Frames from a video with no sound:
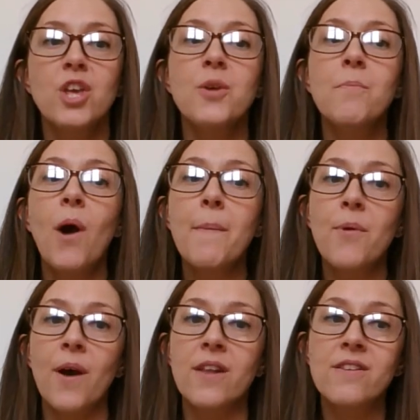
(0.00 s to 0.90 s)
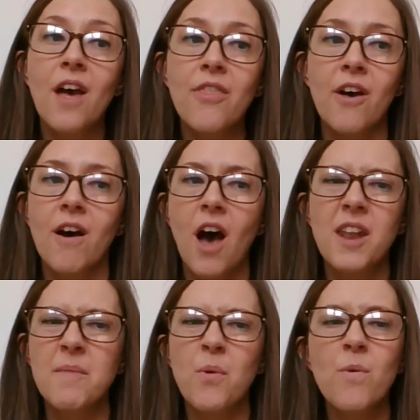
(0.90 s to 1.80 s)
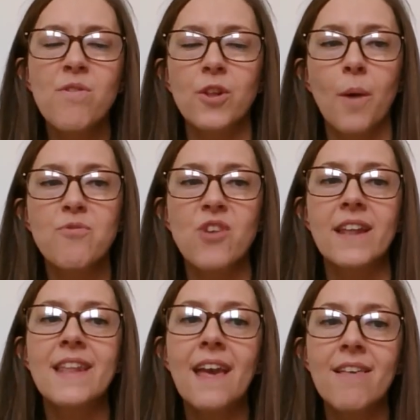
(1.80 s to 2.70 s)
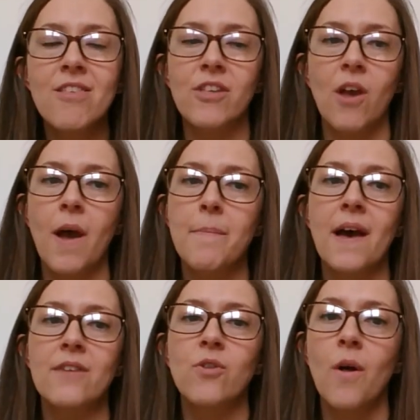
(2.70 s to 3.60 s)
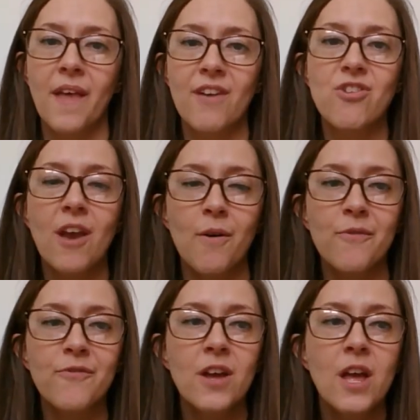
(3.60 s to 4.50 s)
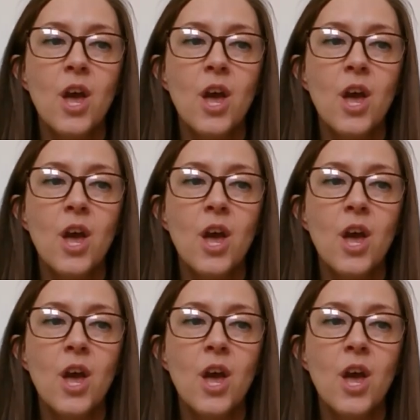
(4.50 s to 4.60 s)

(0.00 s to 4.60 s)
you might put another unimportant object next to the iPad on that shelf.